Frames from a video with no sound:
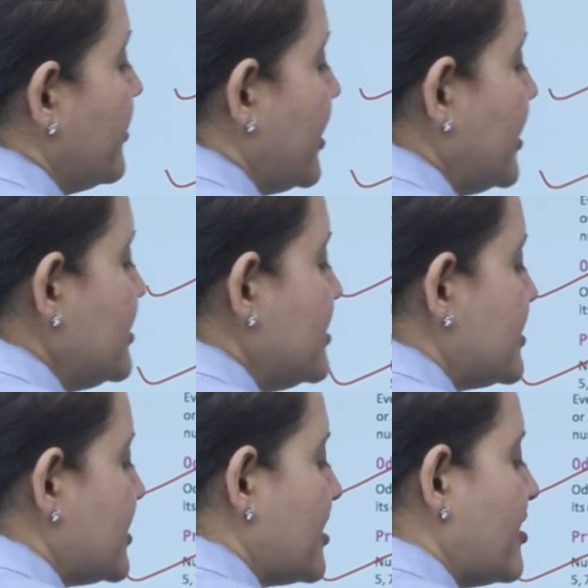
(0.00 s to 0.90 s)
Then
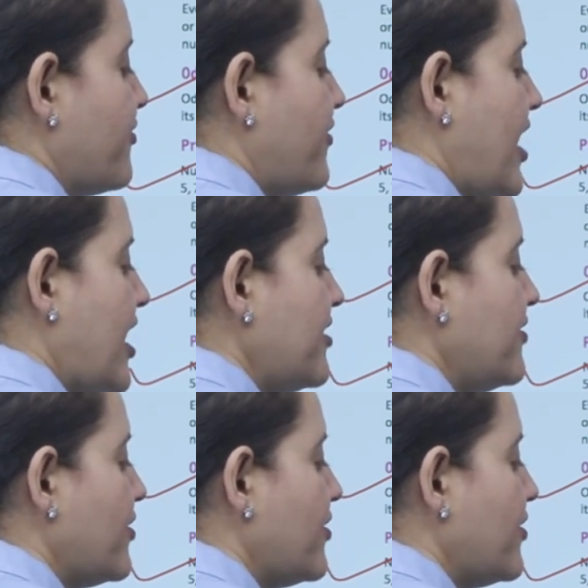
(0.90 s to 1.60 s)
circle 5,